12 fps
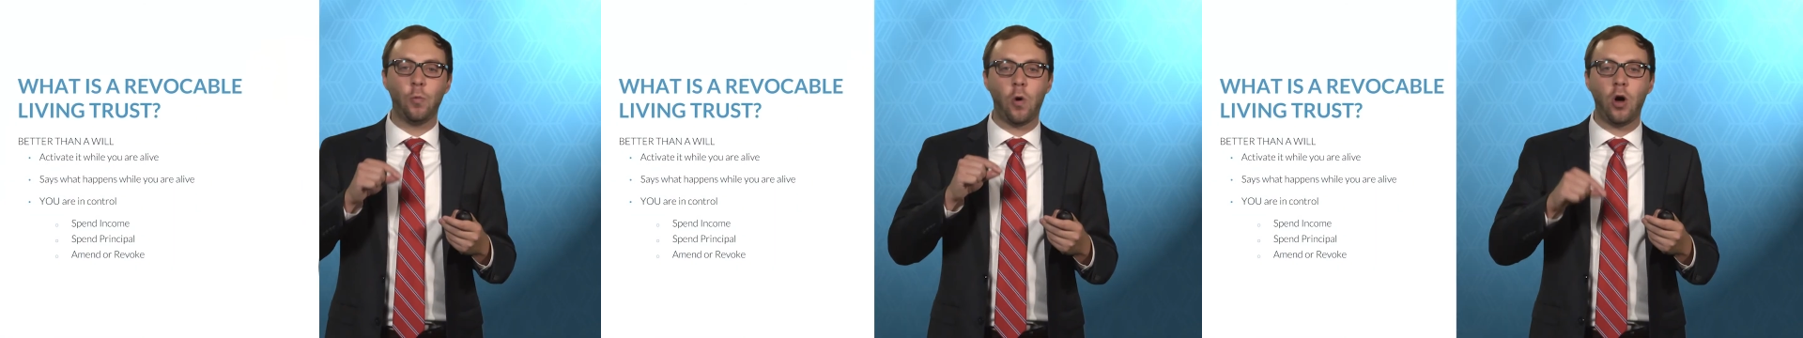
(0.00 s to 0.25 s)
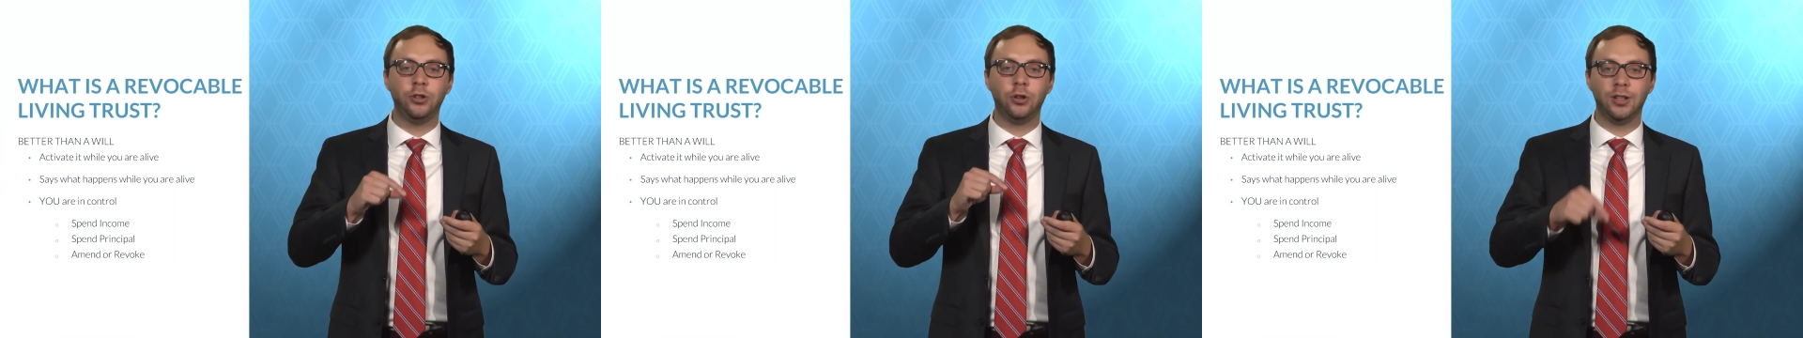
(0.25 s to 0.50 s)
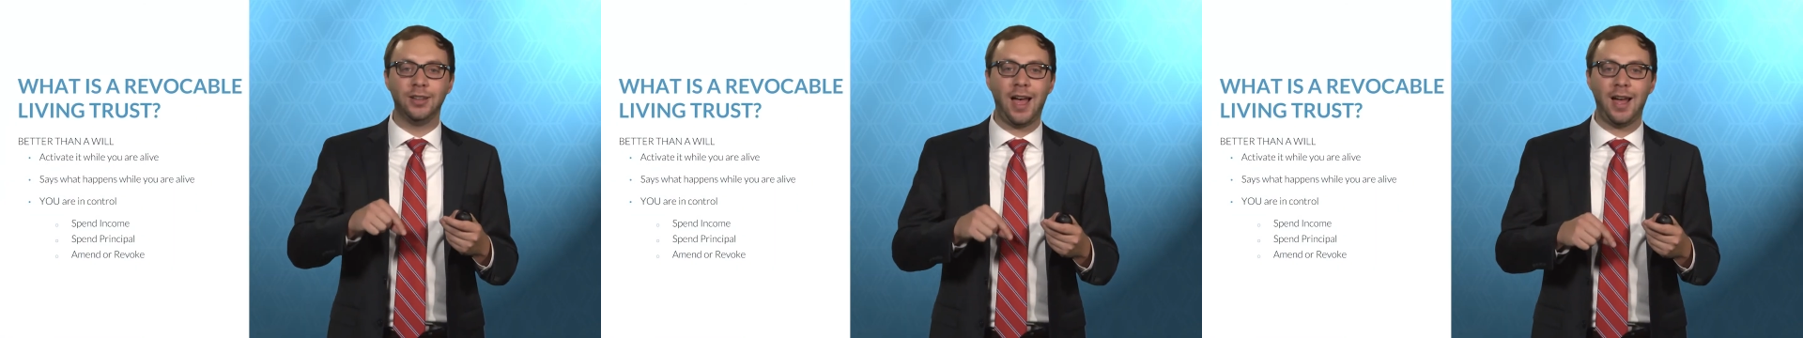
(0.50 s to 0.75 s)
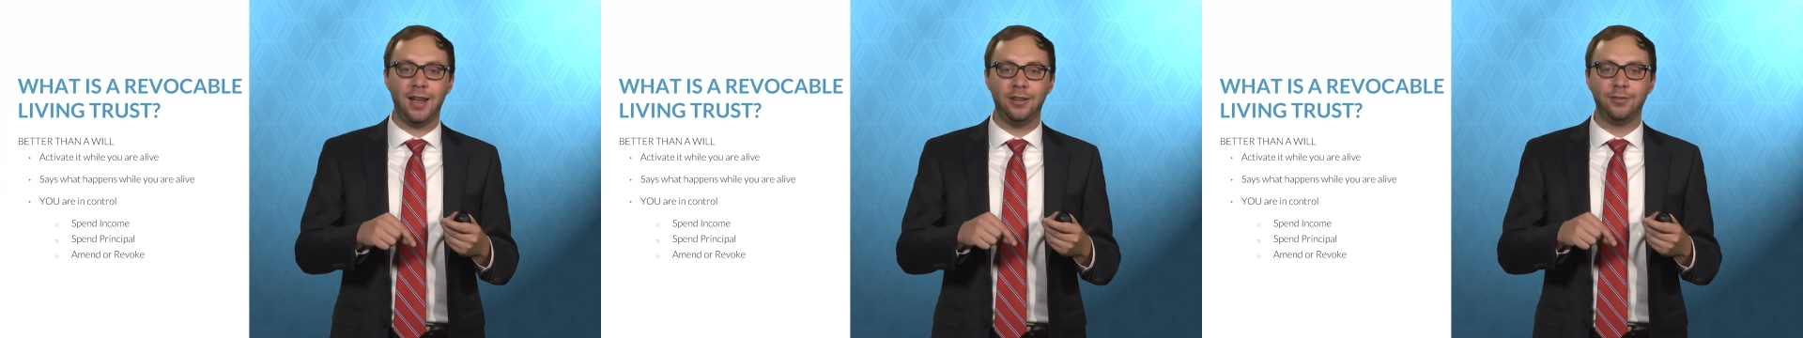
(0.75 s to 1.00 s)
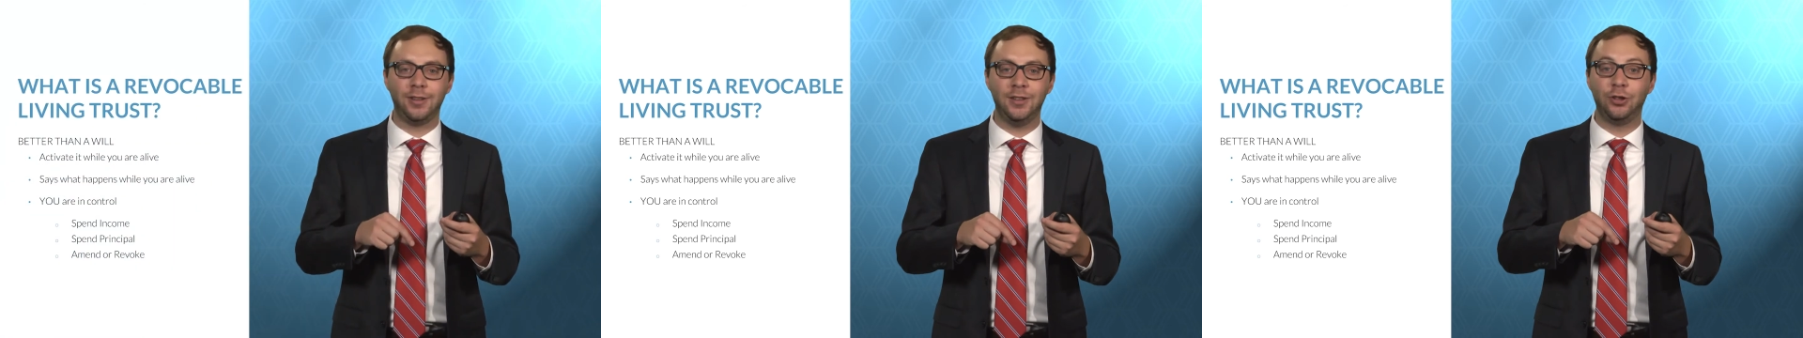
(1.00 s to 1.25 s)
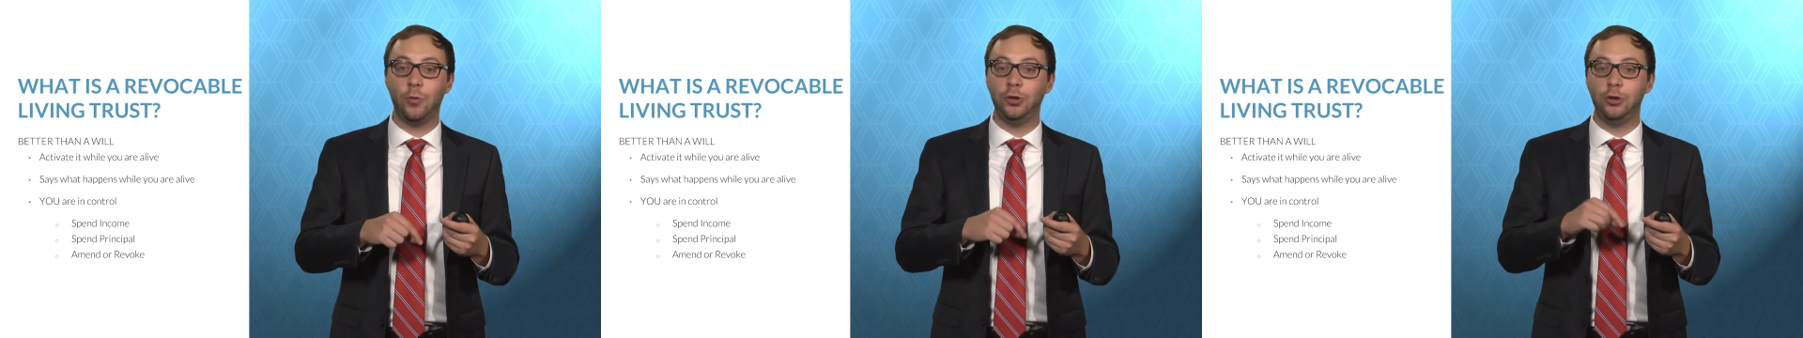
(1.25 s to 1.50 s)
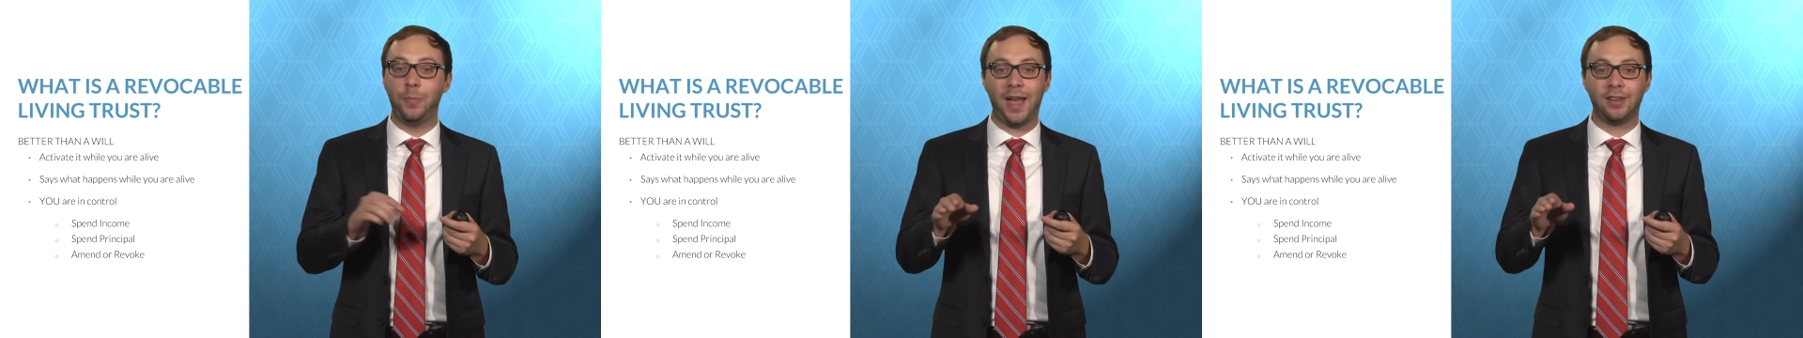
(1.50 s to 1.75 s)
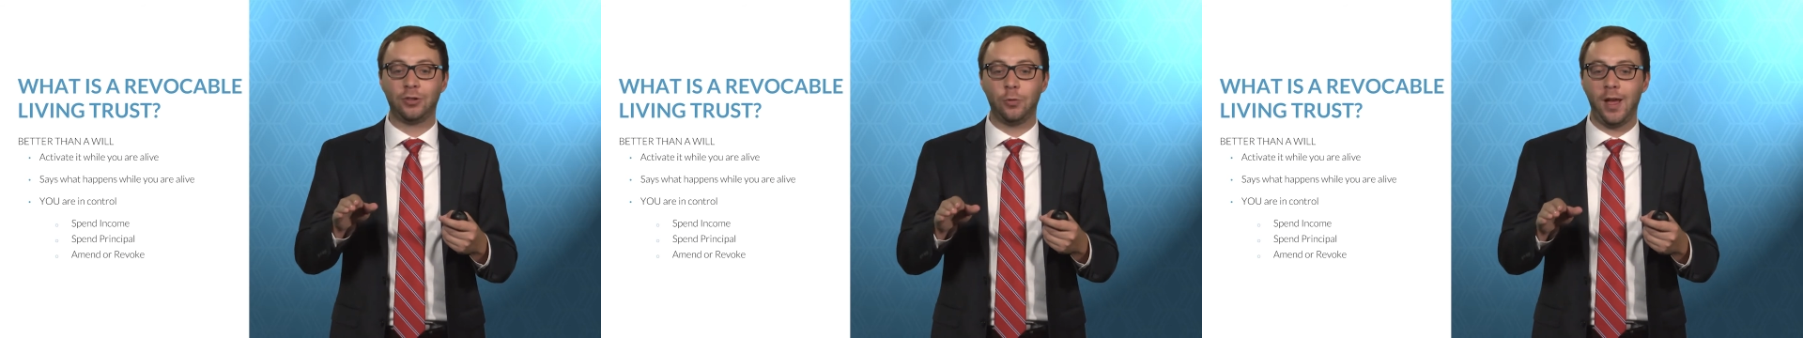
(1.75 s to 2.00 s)
while you're alive. And so when you
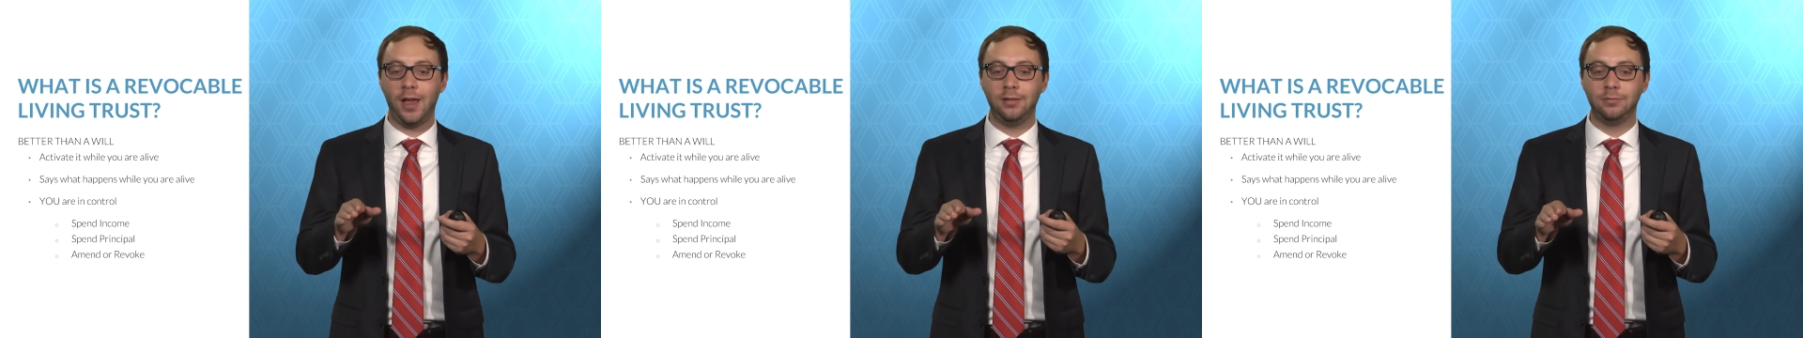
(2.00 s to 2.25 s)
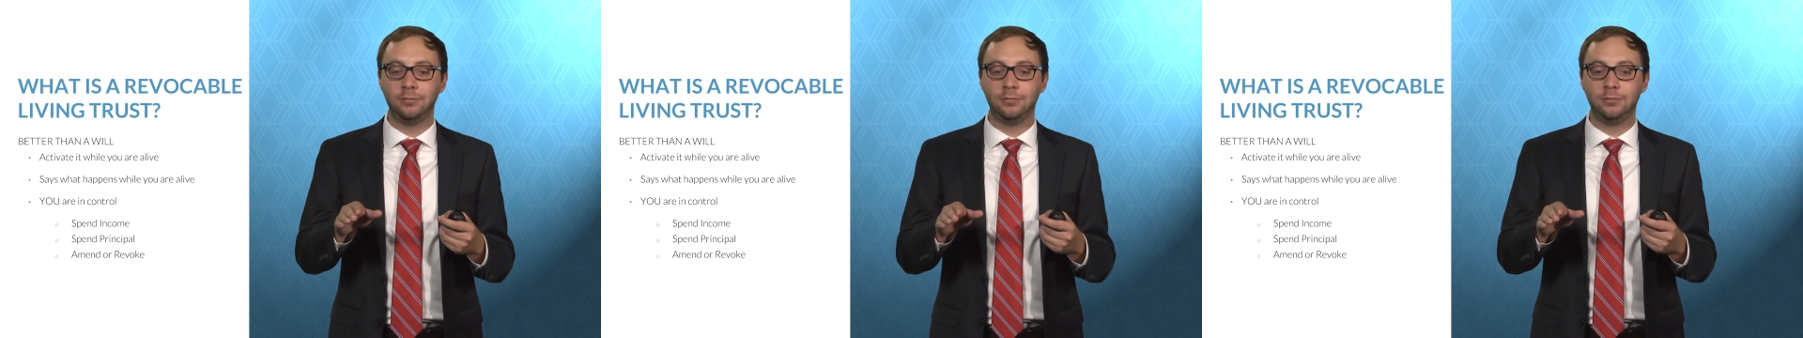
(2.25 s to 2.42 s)
pass away,